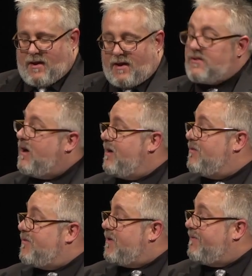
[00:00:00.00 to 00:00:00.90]
It's hard
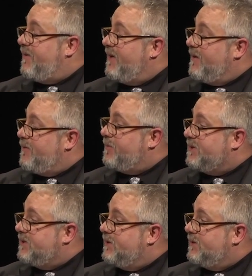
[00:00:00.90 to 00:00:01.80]
to avoid feeling
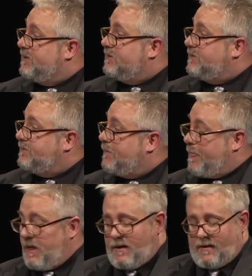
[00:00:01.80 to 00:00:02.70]
hopeless.
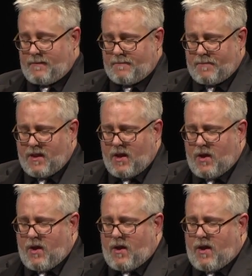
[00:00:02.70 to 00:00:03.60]
And
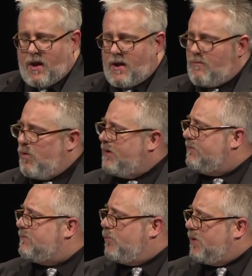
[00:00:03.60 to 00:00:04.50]

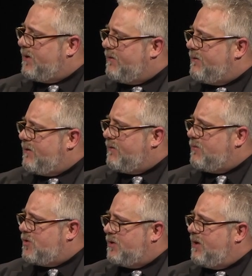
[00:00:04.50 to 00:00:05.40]
what
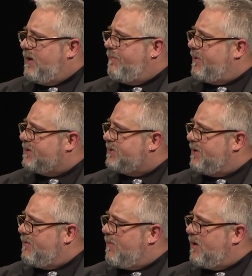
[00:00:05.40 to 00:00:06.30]
should keep us, in
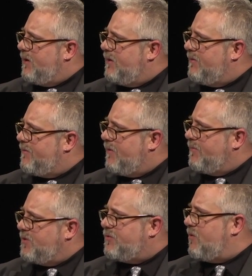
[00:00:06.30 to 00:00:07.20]
your mind, from
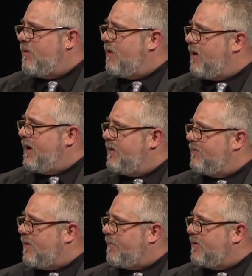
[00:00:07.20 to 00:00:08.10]
just throwing our hands
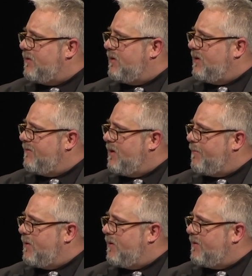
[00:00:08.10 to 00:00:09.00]
up and giving up
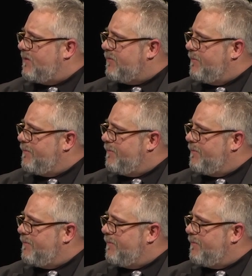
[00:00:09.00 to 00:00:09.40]
on all this?